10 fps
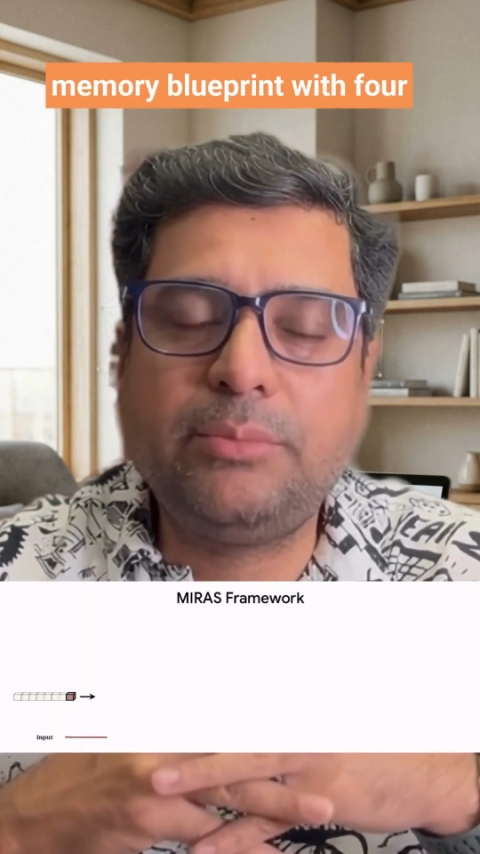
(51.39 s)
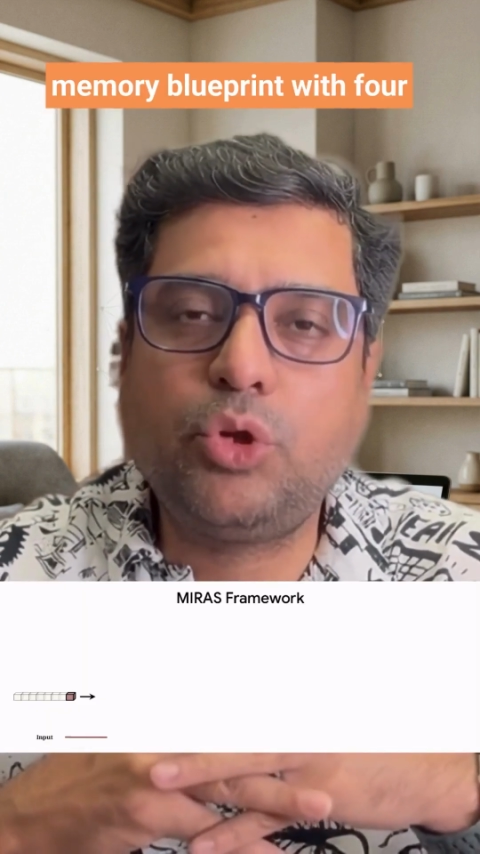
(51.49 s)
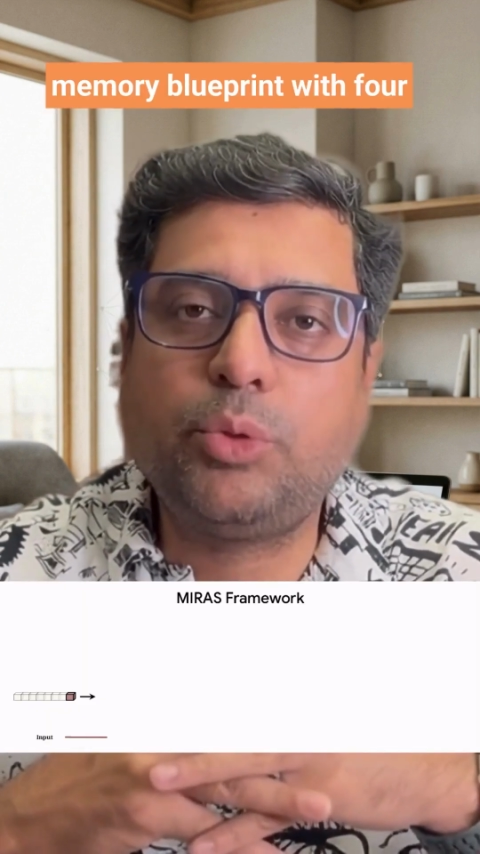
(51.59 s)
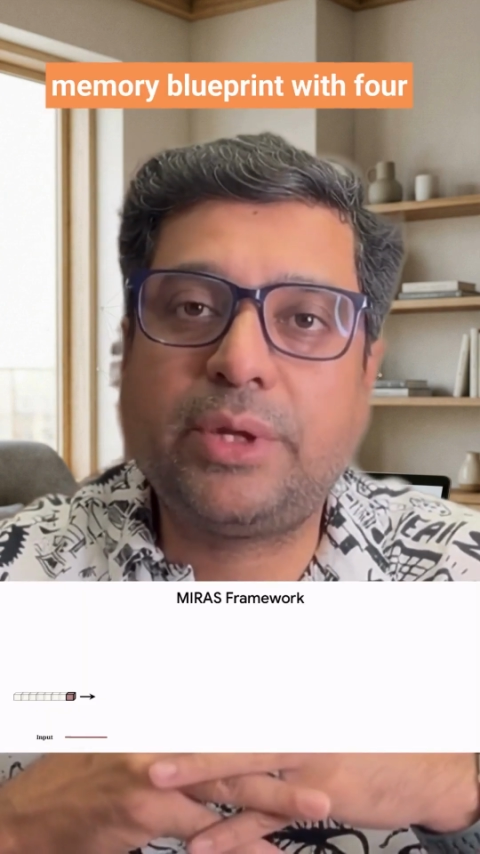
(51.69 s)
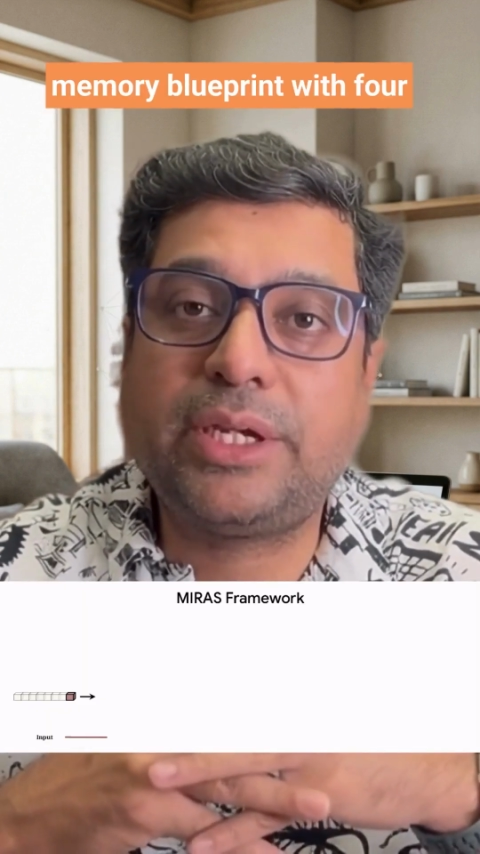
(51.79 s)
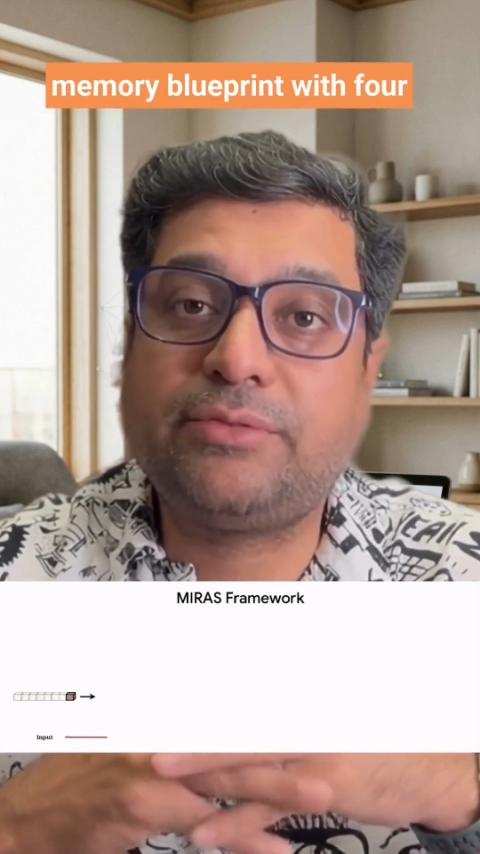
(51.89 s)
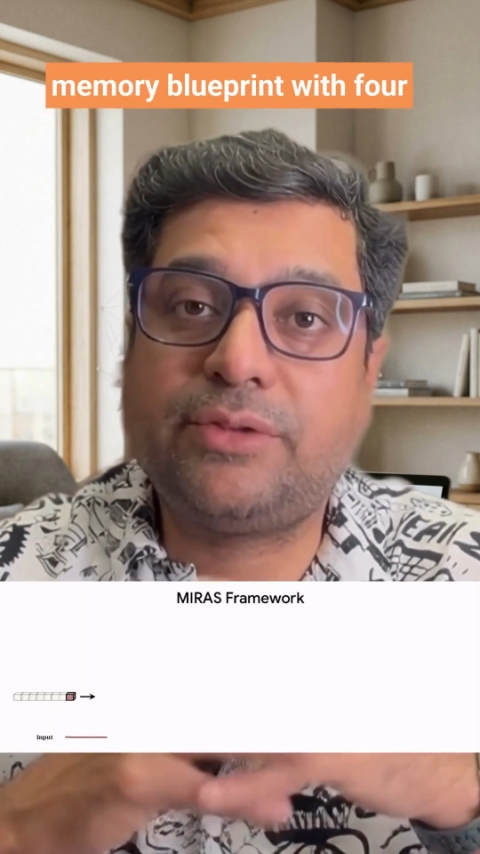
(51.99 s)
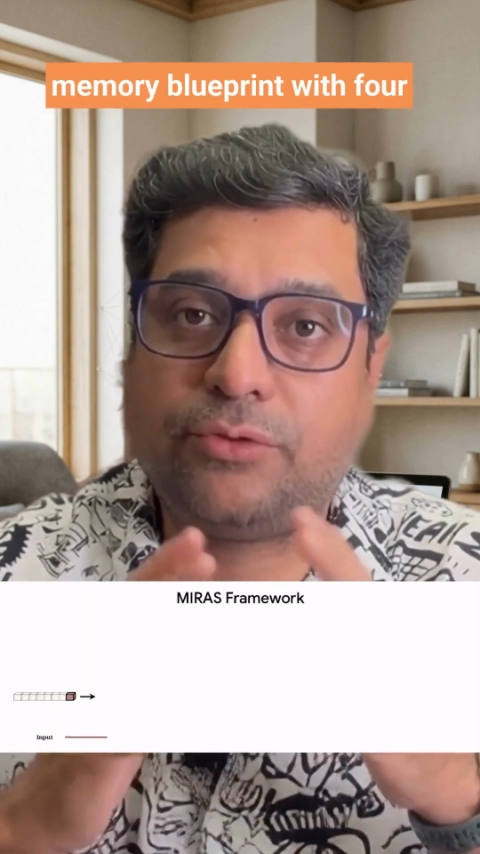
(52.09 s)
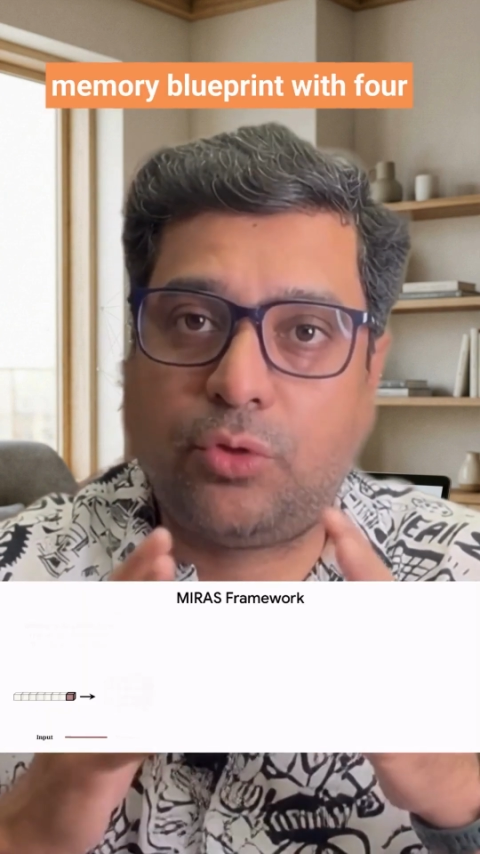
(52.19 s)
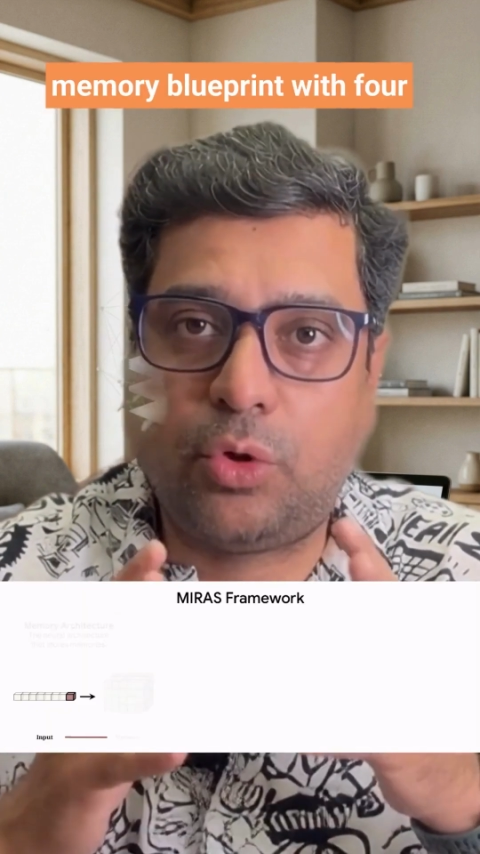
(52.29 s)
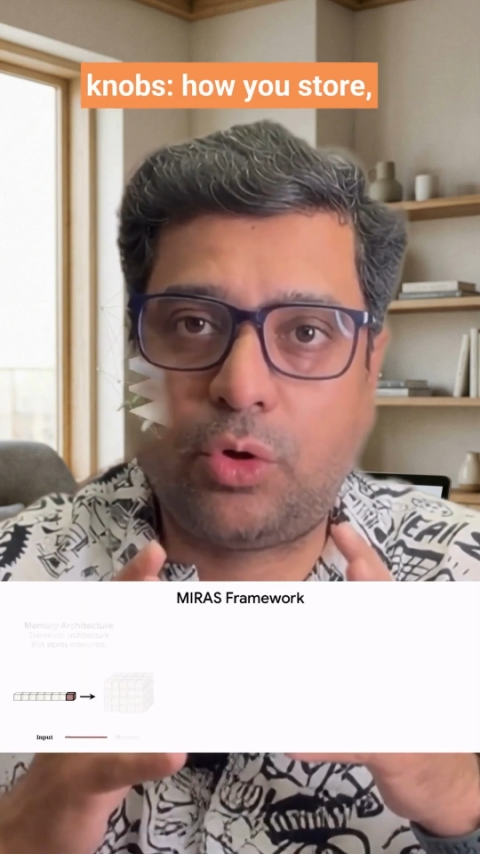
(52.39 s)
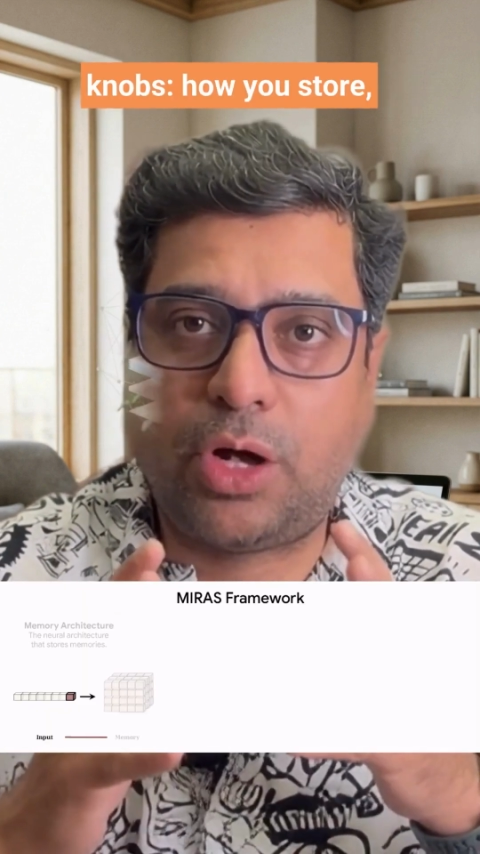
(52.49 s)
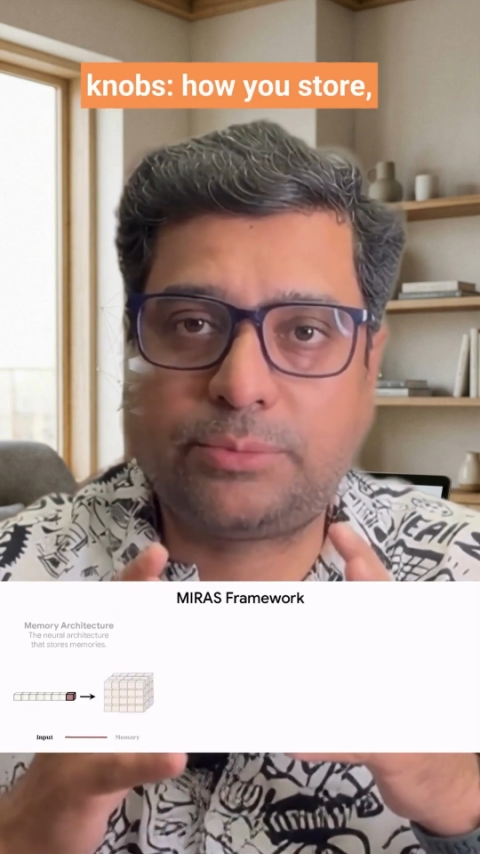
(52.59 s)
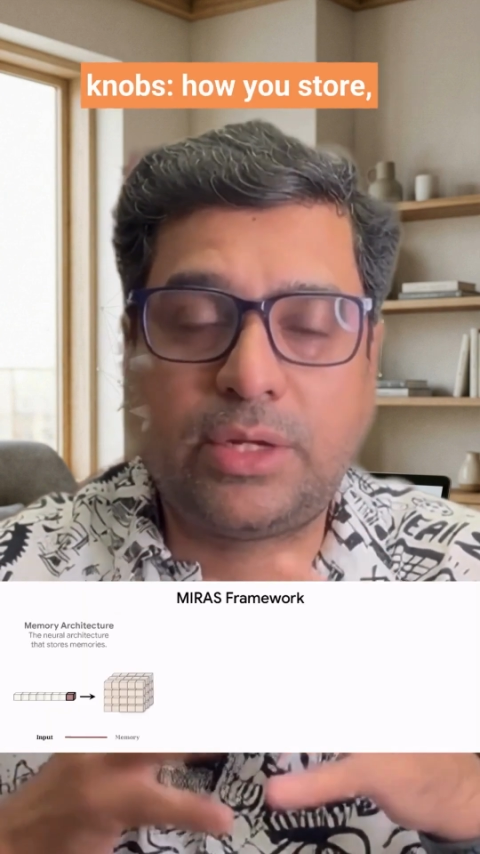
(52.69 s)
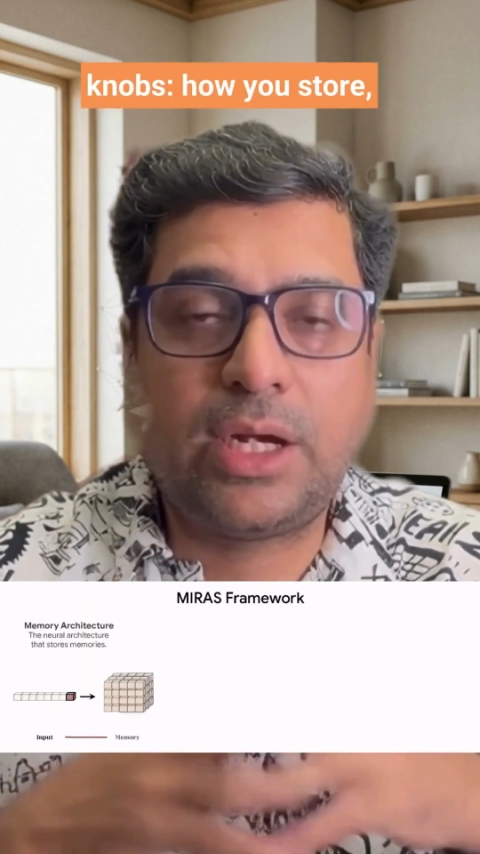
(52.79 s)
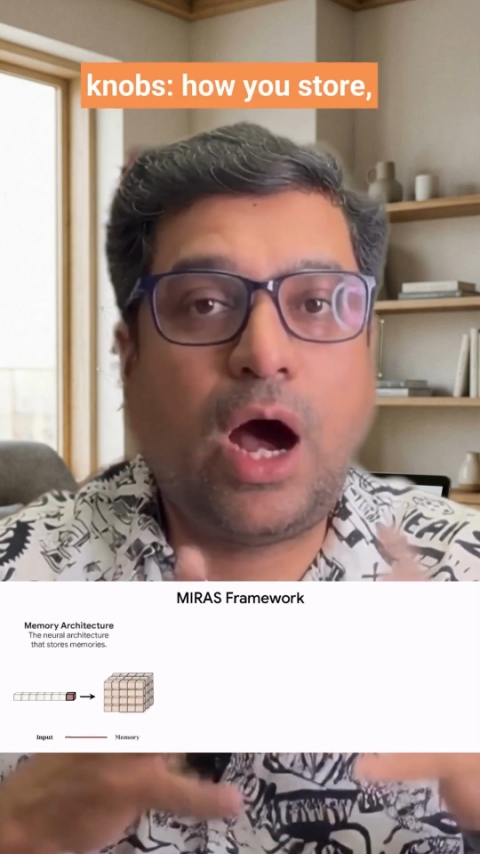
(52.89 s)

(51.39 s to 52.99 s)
blueprint with 4 knobs.